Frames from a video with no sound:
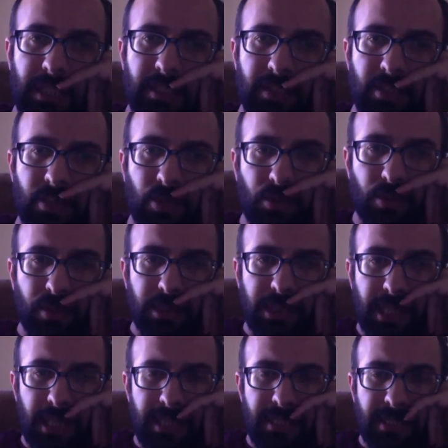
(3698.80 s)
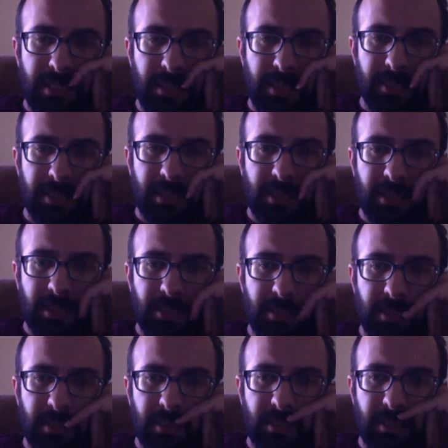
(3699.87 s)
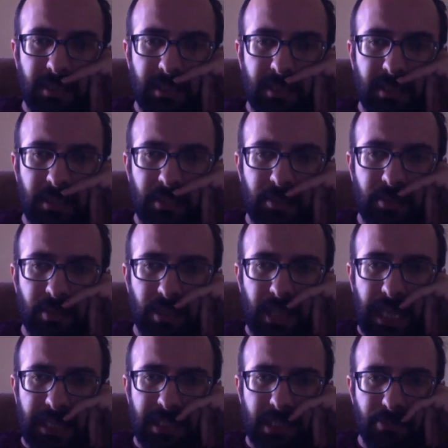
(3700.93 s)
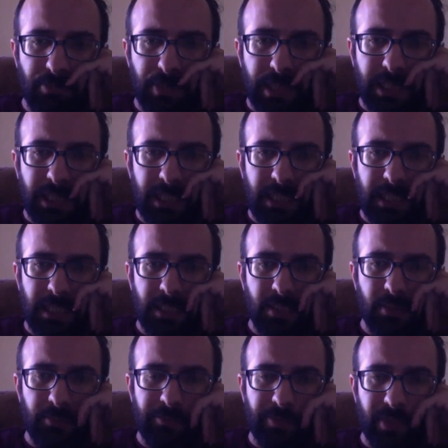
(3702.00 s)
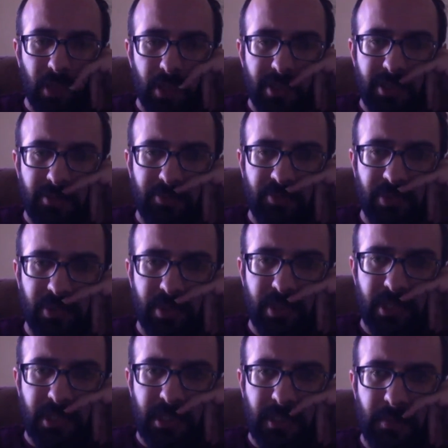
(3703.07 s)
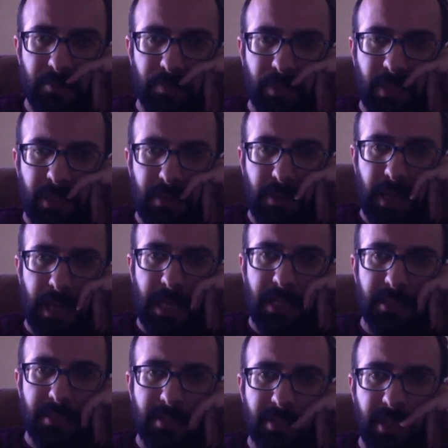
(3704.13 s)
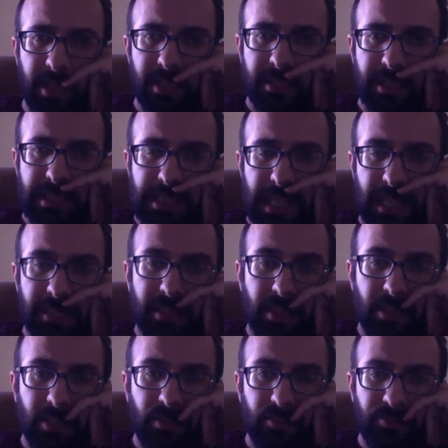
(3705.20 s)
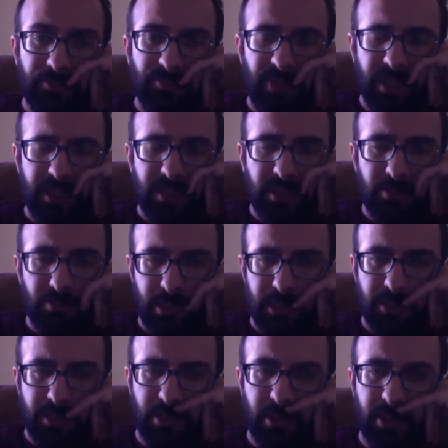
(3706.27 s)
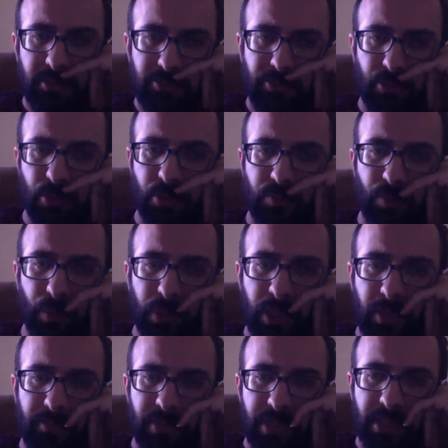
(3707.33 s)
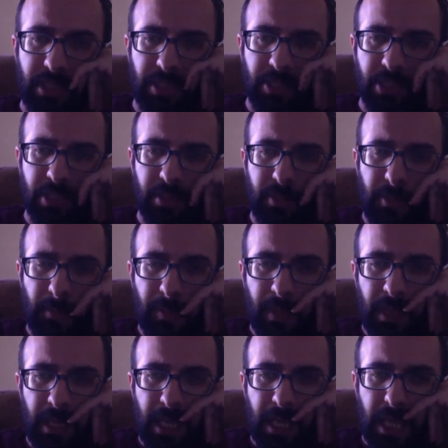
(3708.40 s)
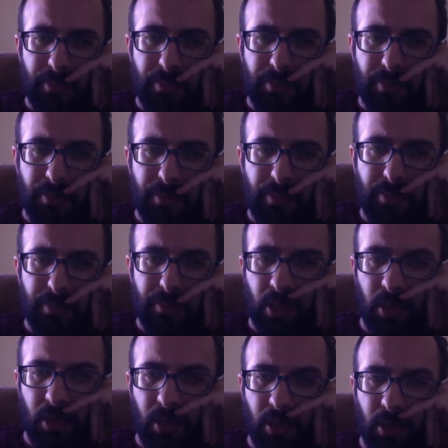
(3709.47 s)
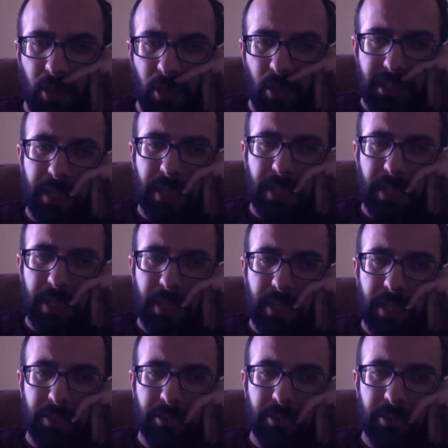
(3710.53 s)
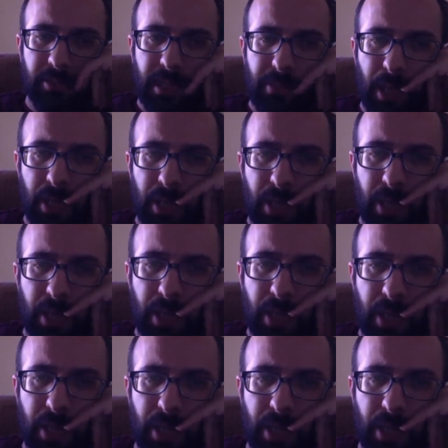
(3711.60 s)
So yes, I think at the beginning, philosophers and scientists had a fundamentally fruitful conversation about all these matters, about